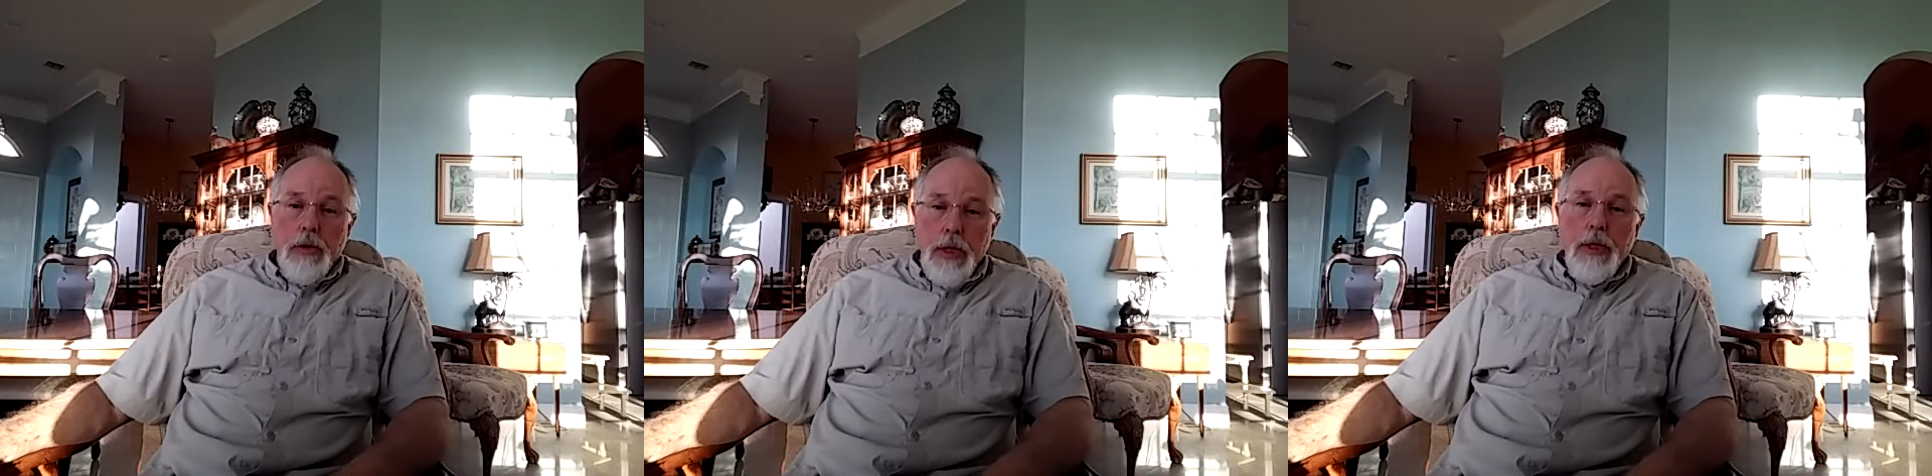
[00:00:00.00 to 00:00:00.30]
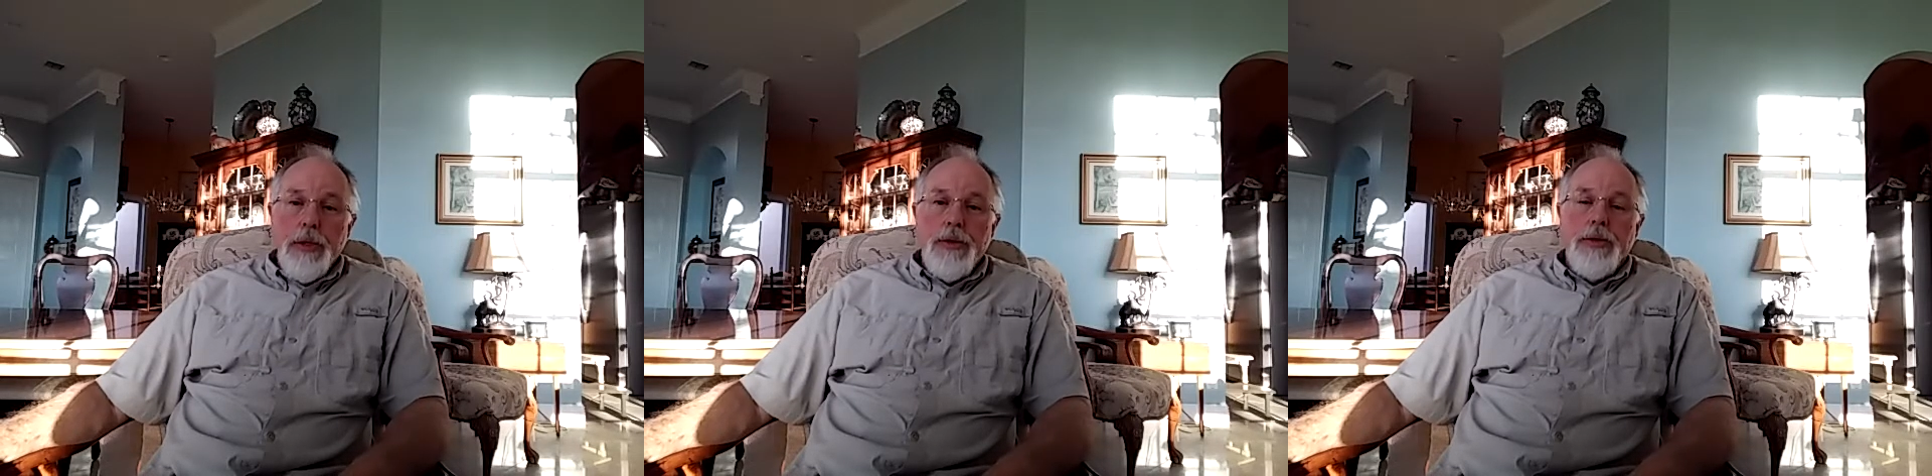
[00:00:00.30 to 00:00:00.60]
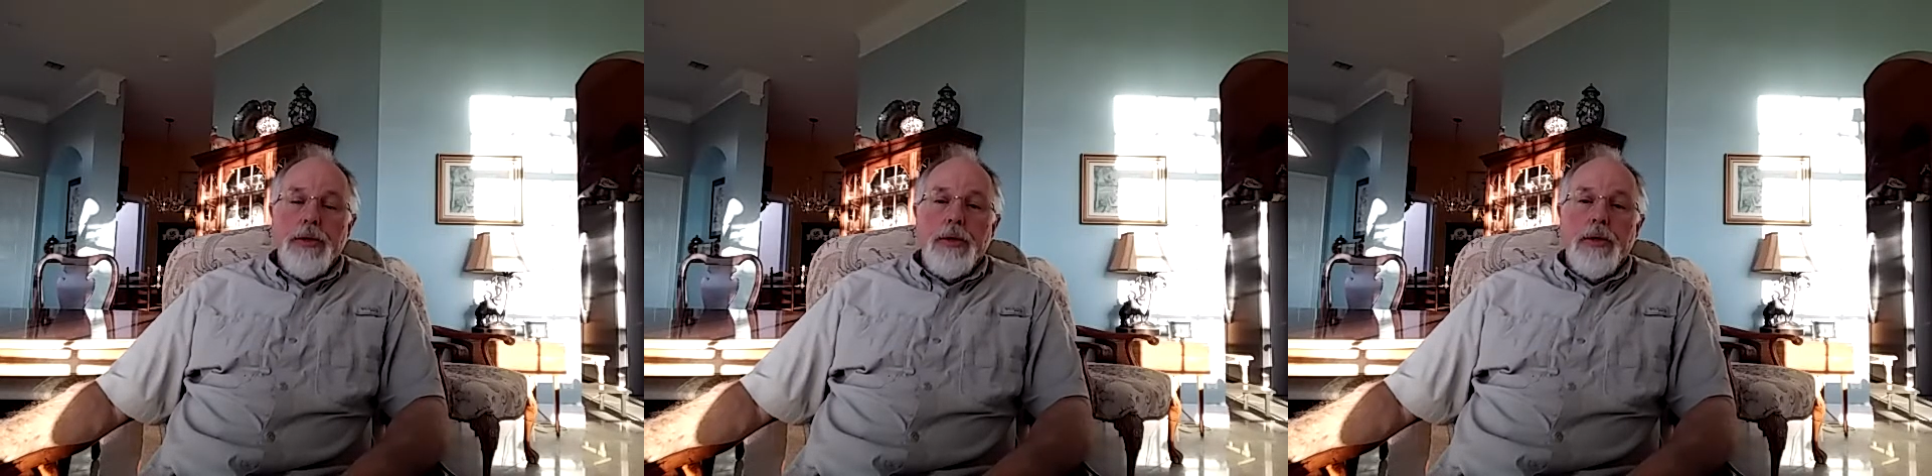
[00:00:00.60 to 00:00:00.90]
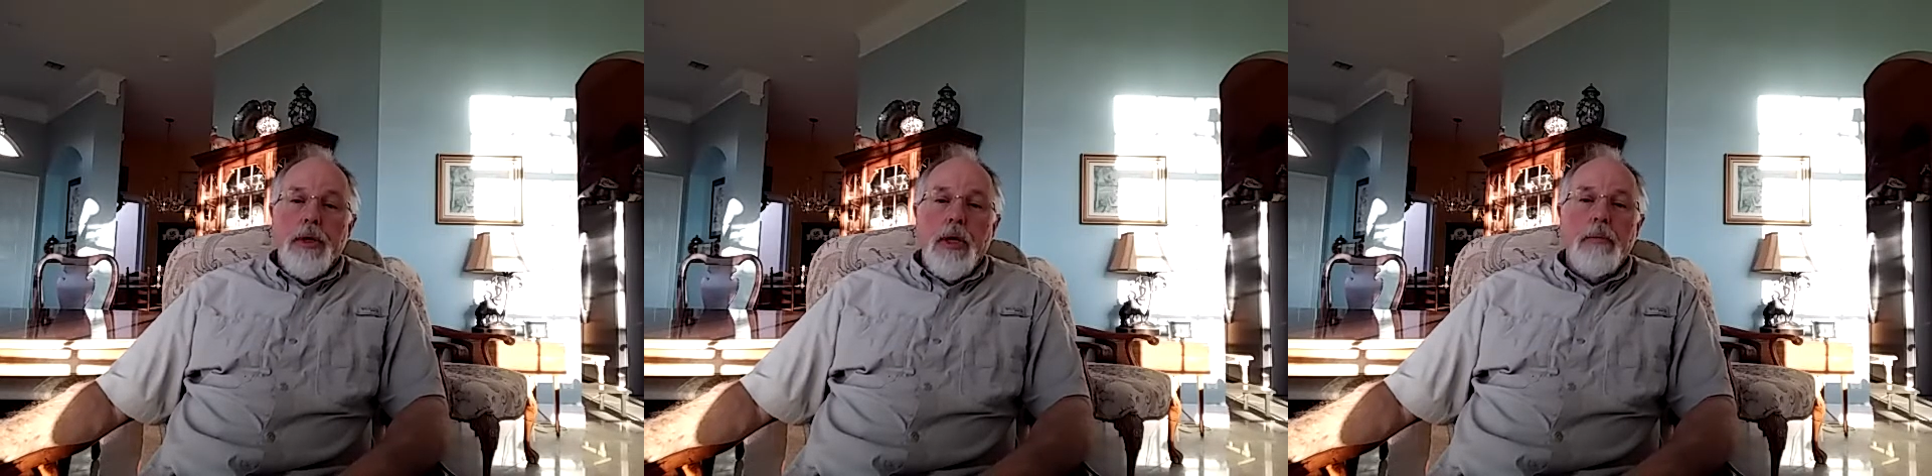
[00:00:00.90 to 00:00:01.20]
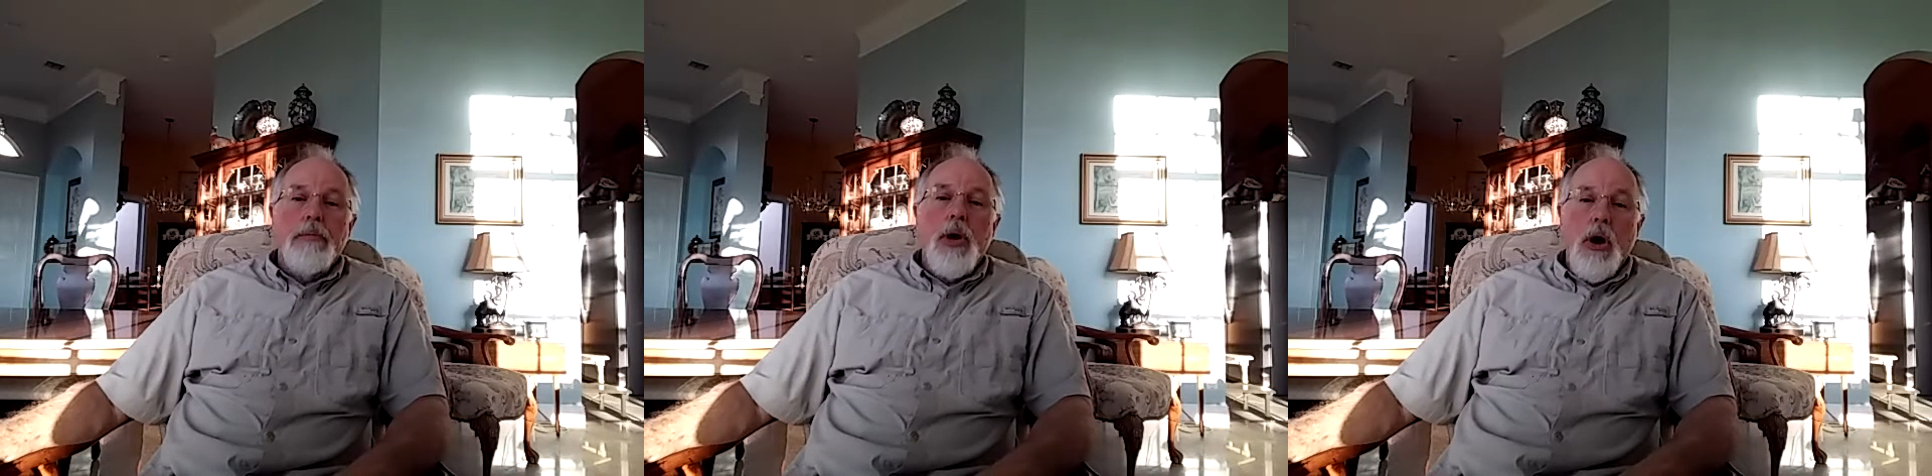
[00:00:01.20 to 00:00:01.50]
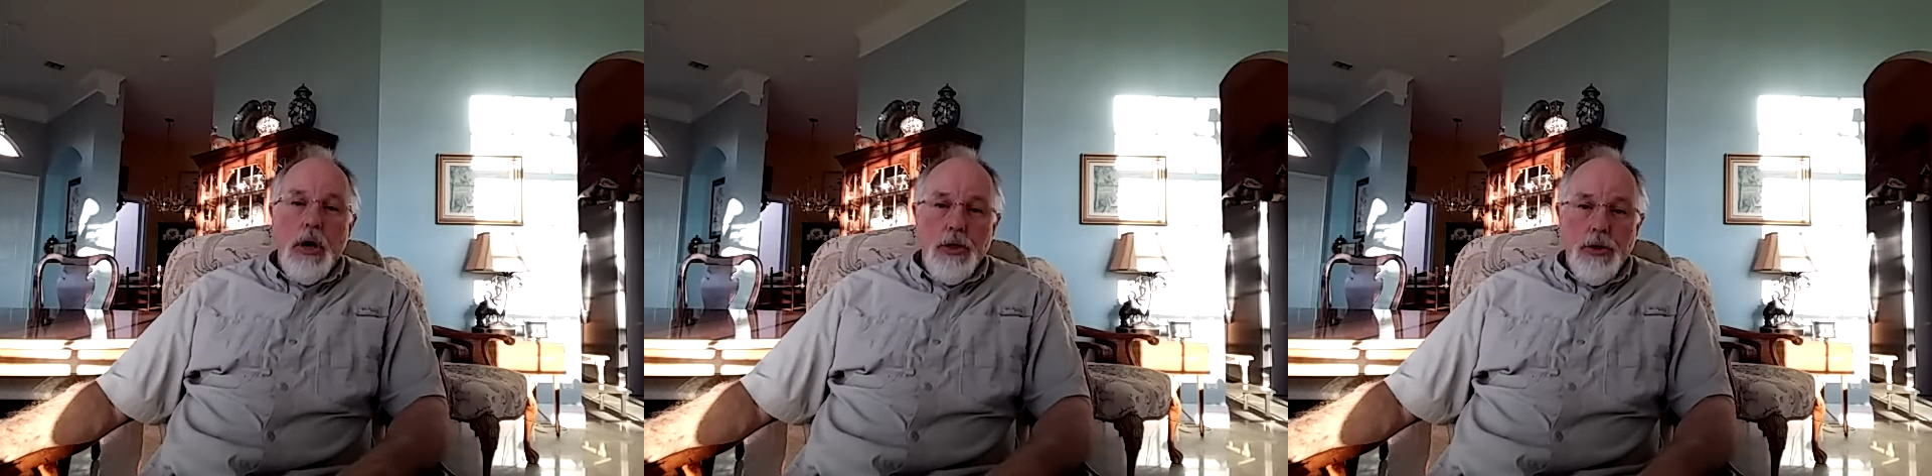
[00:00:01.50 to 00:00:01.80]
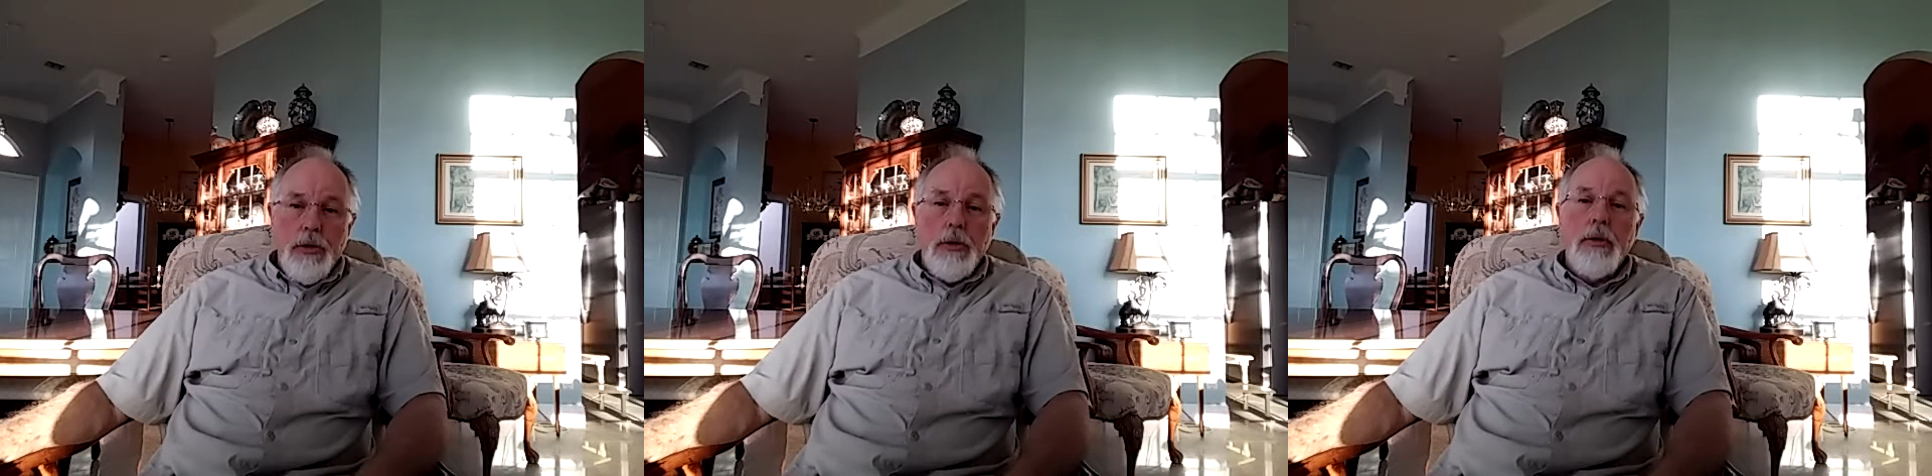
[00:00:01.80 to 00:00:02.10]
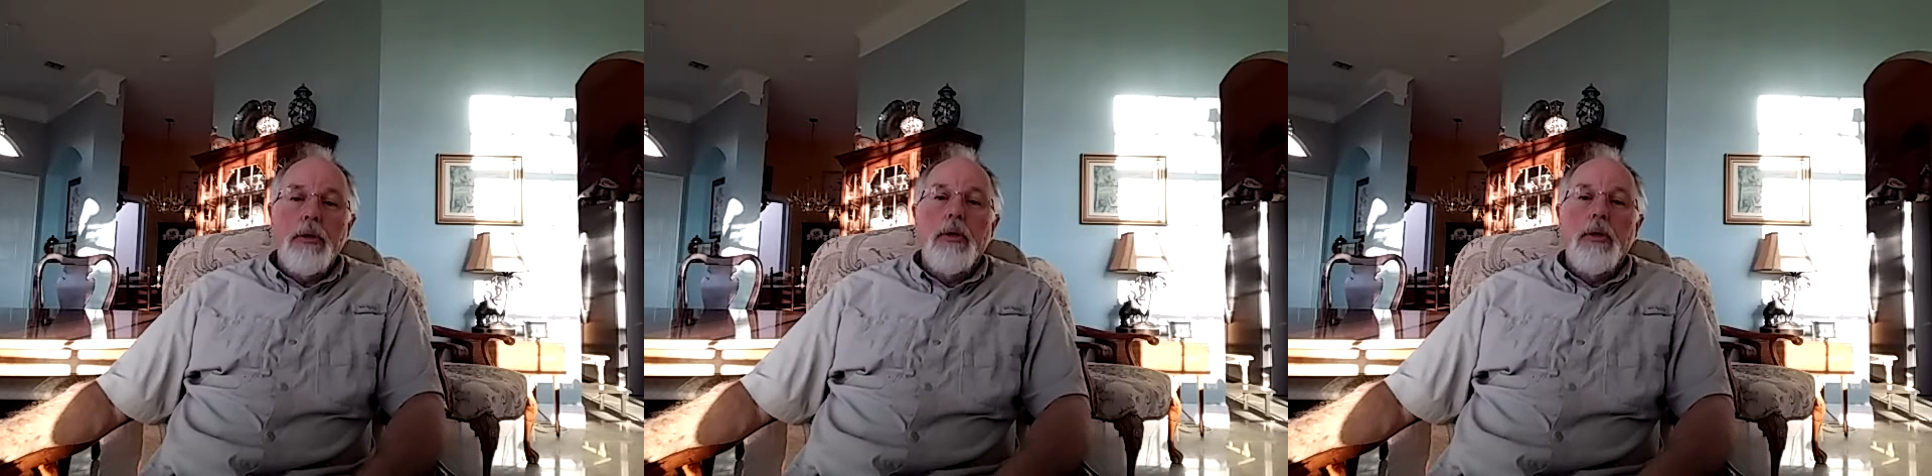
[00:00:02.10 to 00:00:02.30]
is a partial